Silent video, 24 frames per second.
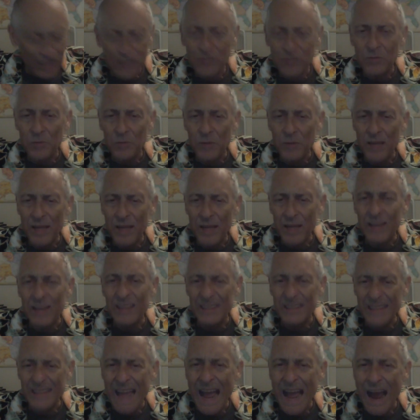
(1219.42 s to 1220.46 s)
for about
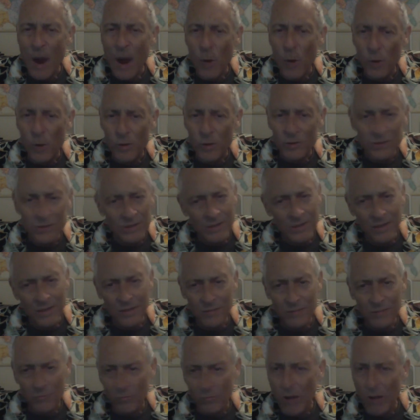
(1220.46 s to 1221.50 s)
an hour, just
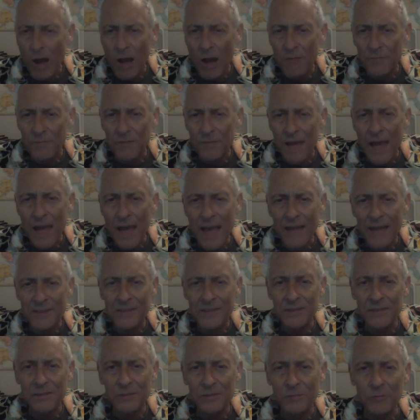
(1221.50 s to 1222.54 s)
the raw
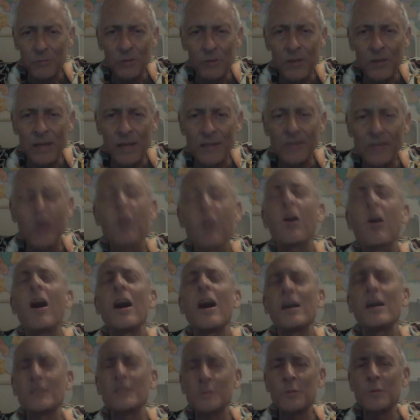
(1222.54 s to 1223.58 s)
facts, and you realize, oh,
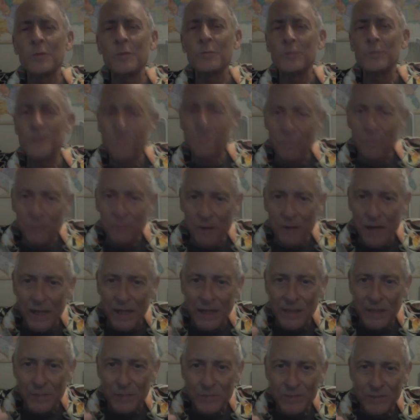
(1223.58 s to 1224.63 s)
Oswald was
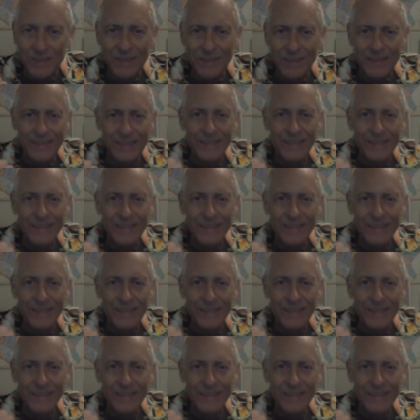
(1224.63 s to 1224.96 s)
framed.